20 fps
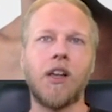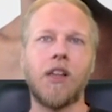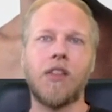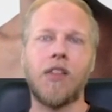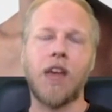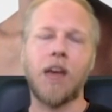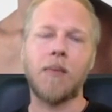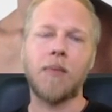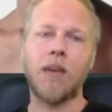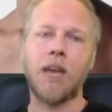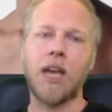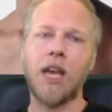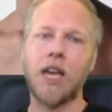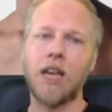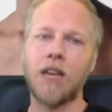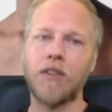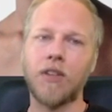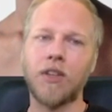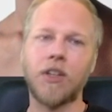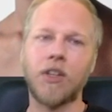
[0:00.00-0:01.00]
that
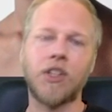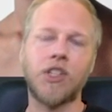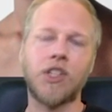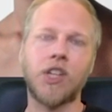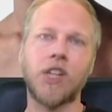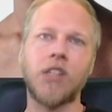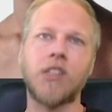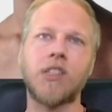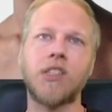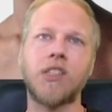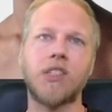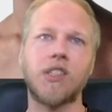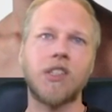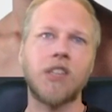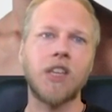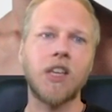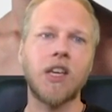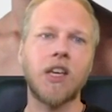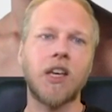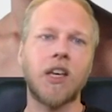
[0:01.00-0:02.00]
behavior just
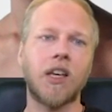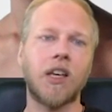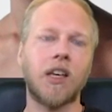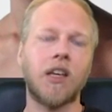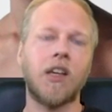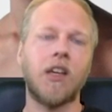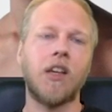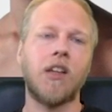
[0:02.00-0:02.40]
seeing